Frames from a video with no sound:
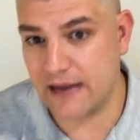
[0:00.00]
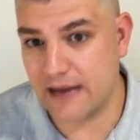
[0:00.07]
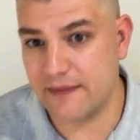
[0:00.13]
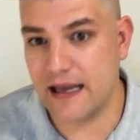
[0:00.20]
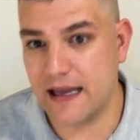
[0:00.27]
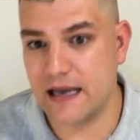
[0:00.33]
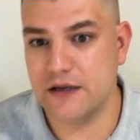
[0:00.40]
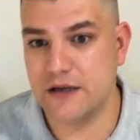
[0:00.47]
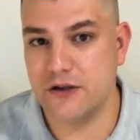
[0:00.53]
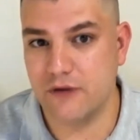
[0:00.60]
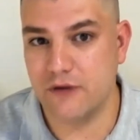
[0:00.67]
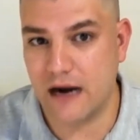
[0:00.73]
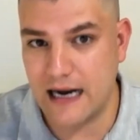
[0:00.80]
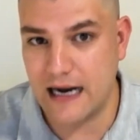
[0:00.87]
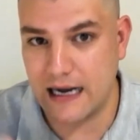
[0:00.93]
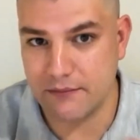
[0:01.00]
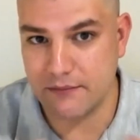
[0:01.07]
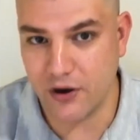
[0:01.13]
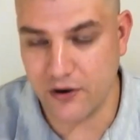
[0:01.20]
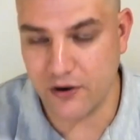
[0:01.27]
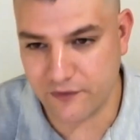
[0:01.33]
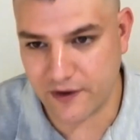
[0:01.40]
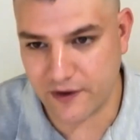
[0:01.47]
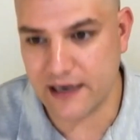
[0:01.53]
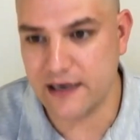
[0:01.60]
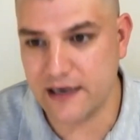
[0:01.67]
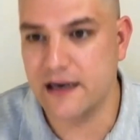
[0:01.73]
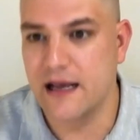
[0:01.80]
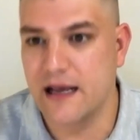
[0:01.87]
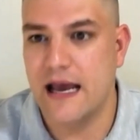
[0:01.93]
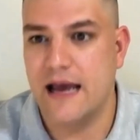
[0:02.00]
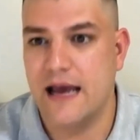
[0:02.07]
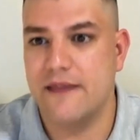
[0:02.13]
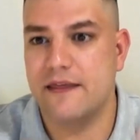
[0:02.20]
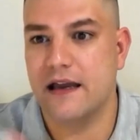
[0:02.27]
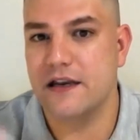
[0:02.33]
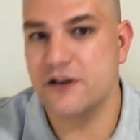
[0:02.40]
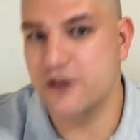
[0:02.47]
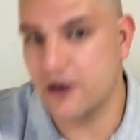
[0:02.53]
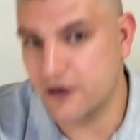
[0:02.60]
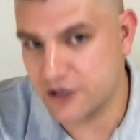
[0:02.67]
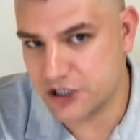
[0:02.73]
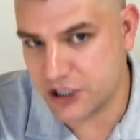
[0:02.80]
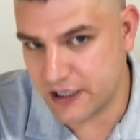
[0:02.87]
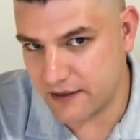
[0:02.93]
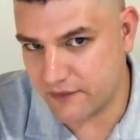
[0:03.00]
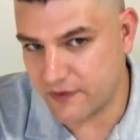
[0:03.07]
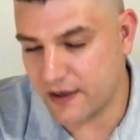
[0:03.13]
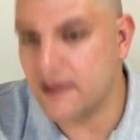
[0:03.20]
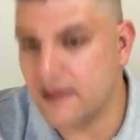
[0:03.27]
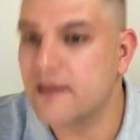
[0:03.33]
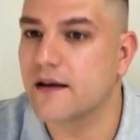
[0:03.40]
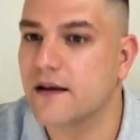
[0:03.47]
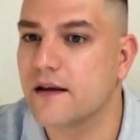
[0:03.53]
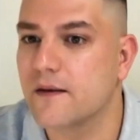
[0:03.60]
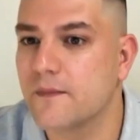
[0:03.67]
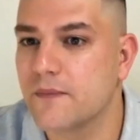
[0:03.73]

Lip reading: and then you are unmotivated, and then you don't achieve anything.